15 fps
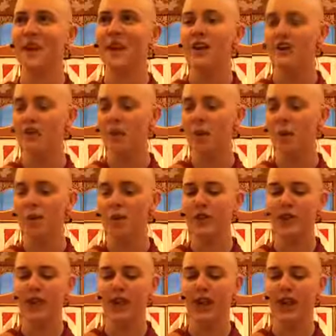So what we're
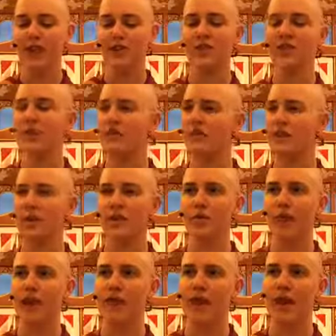looking at is just a very
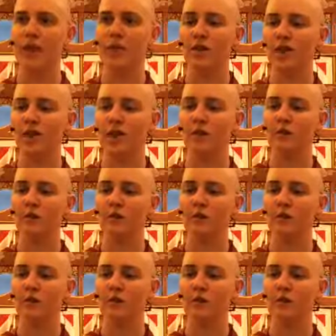rough outline,